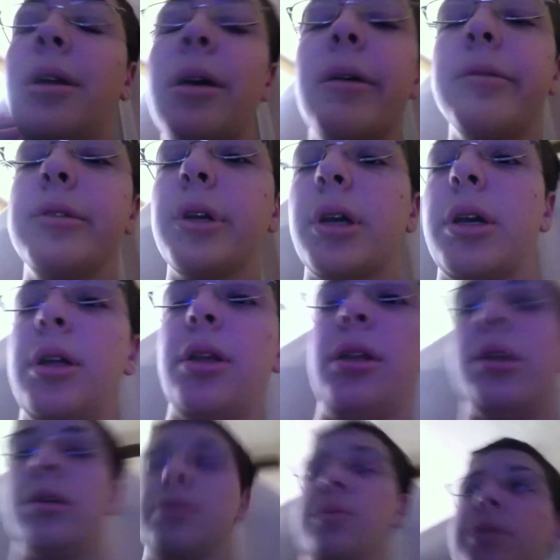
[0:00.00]
I've tried
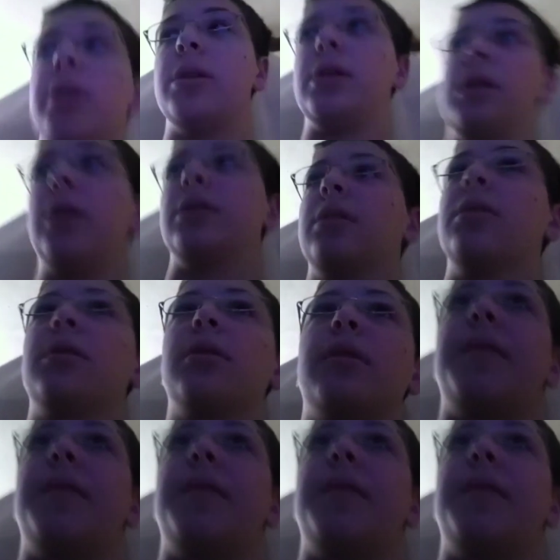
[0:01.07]
using the